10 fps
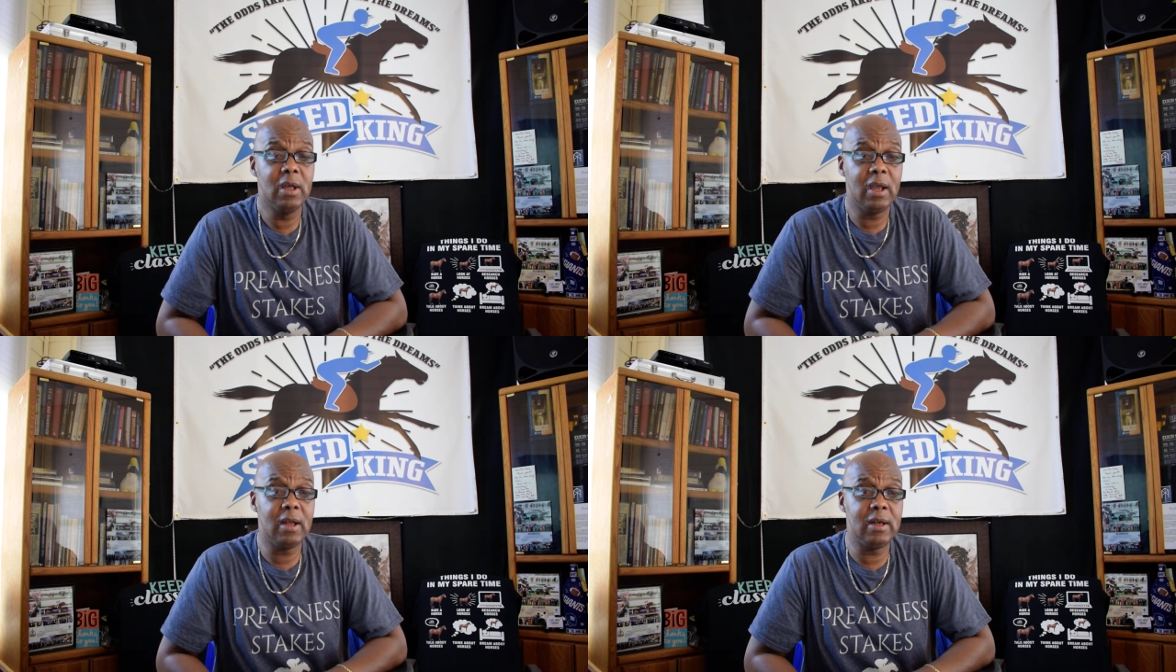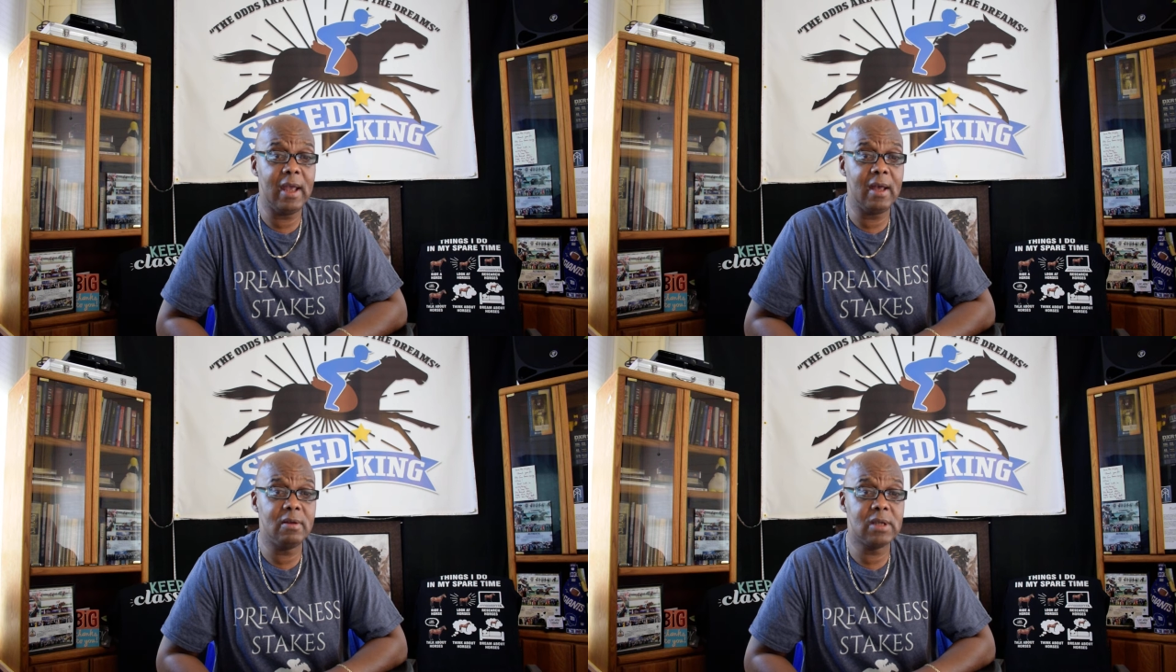and
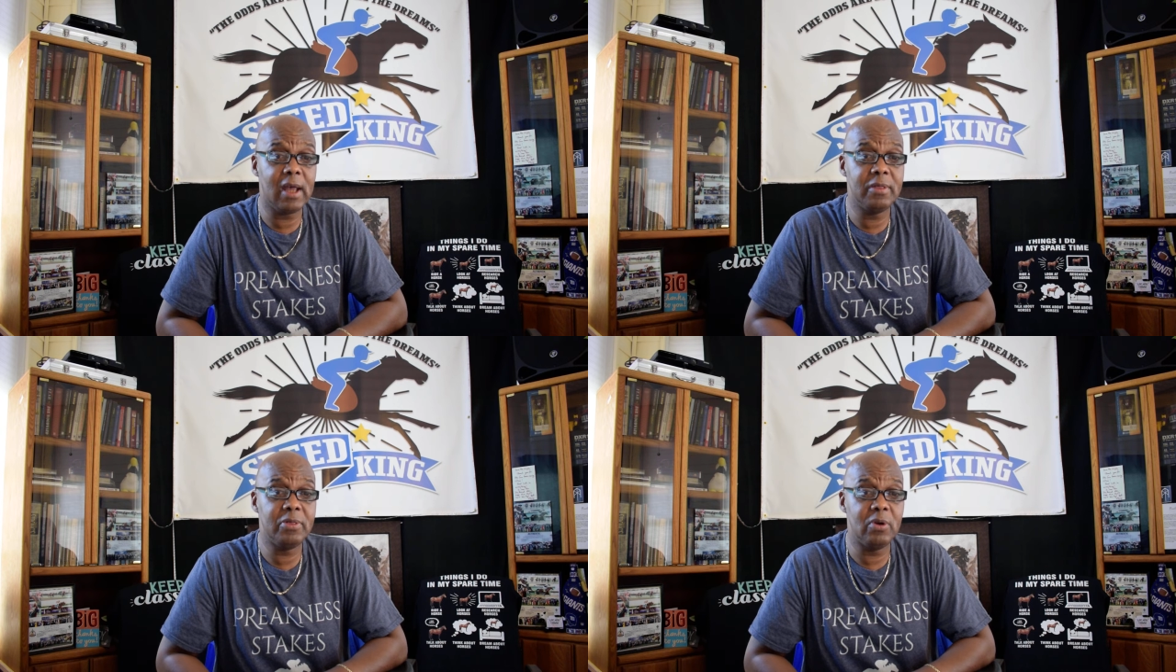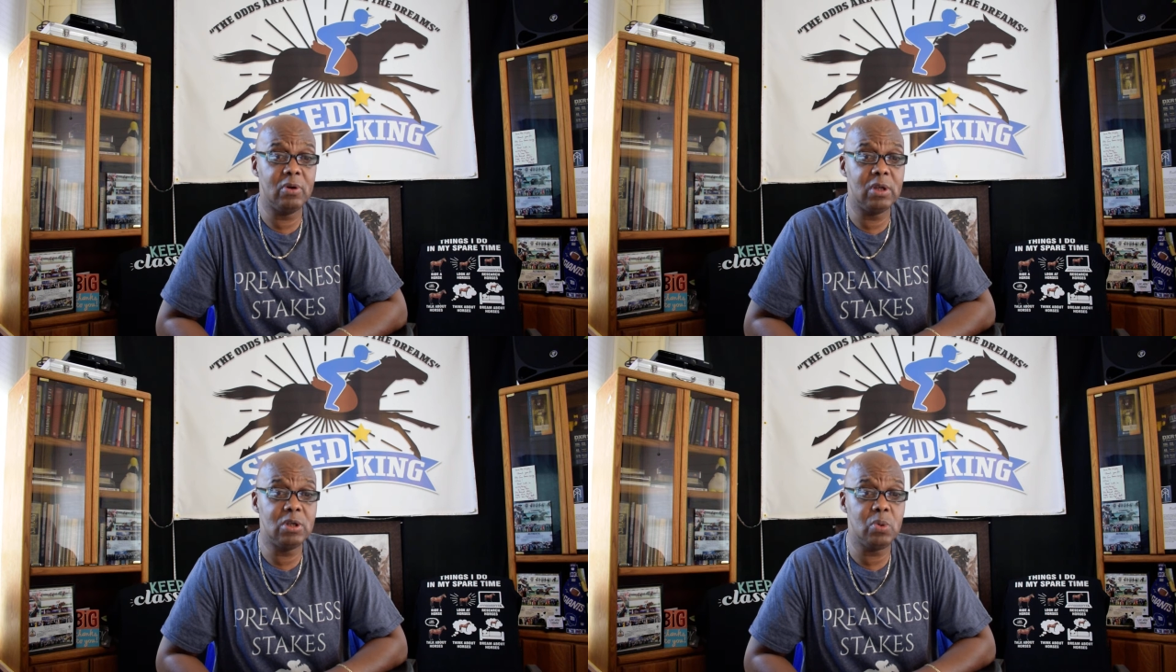now has got
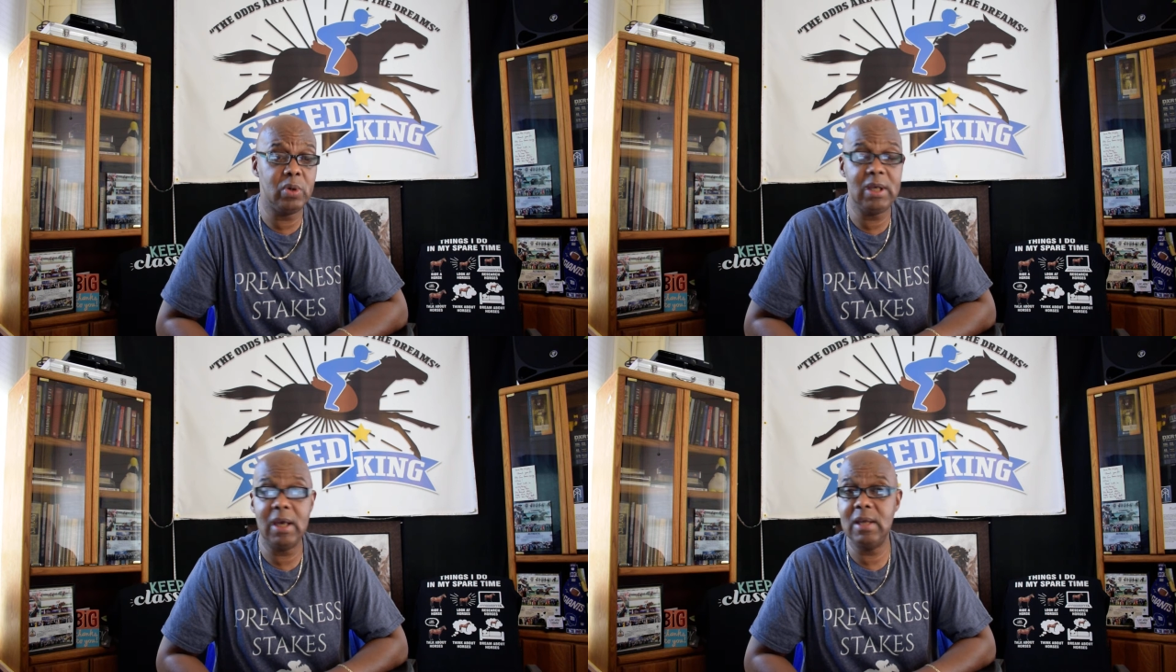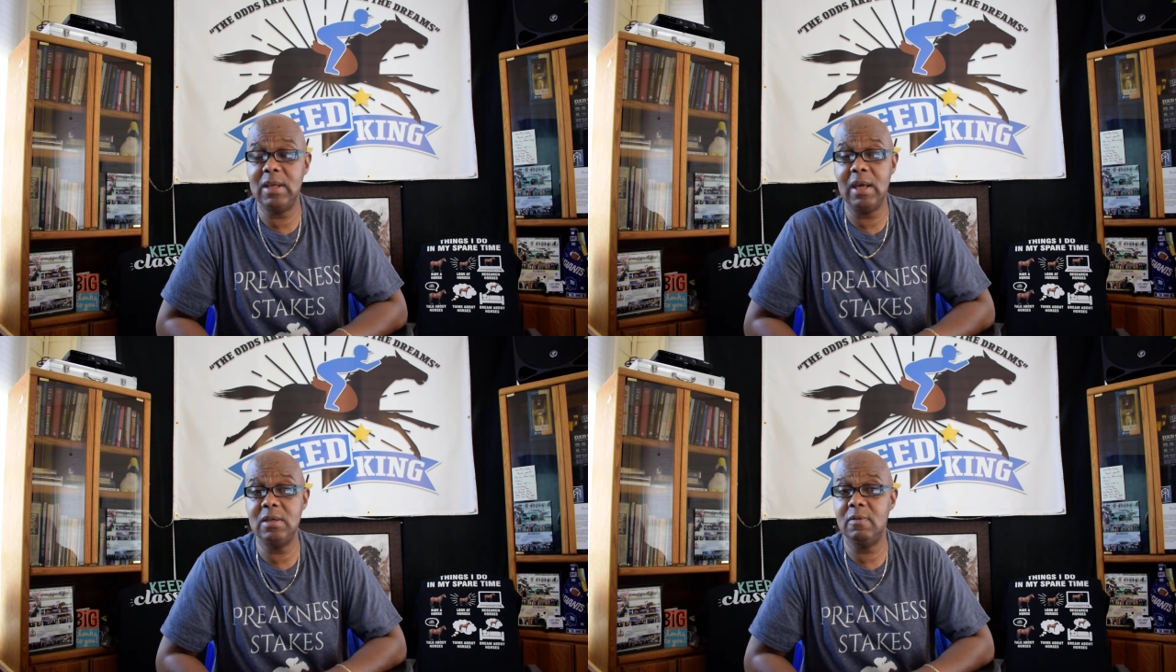30, 28
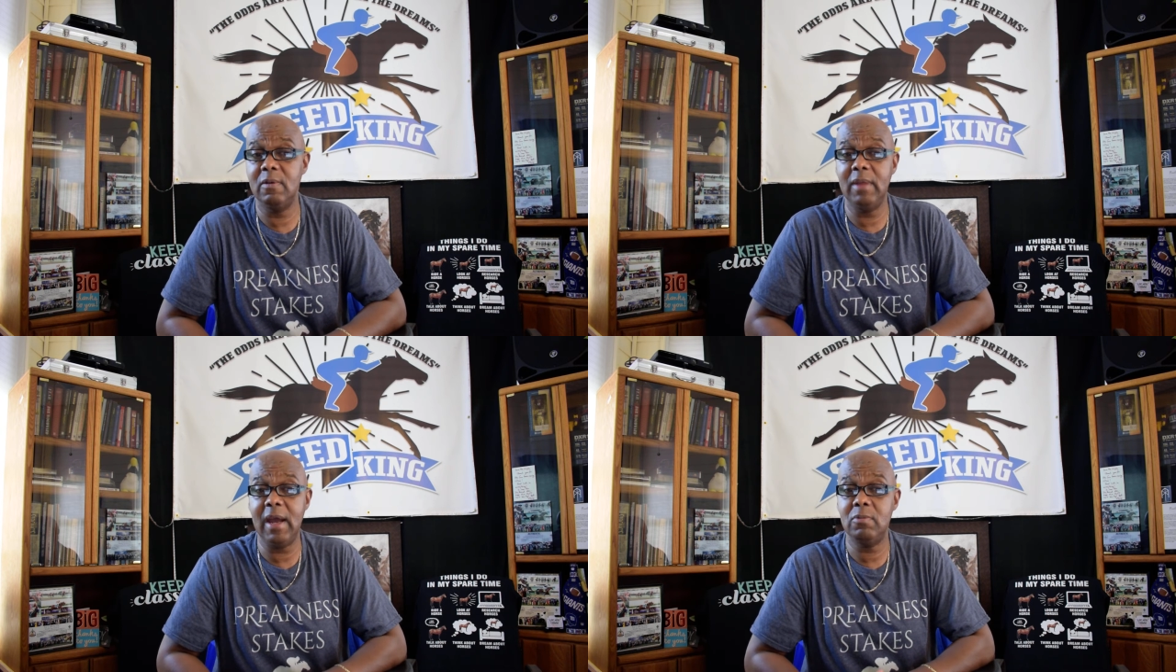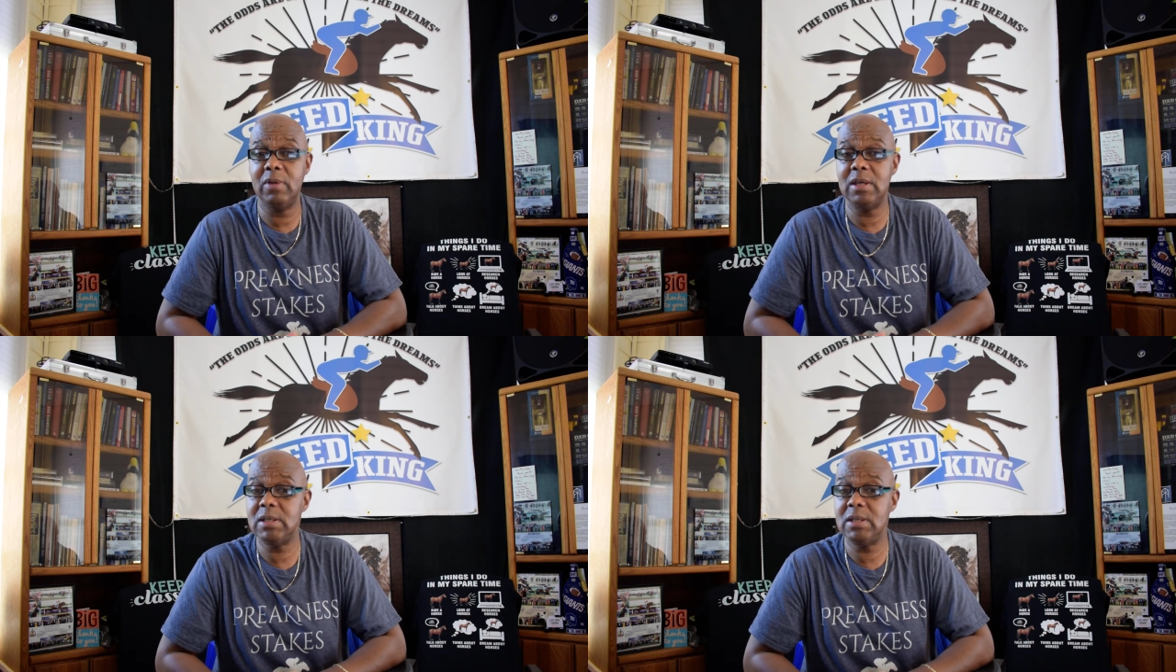days from that race.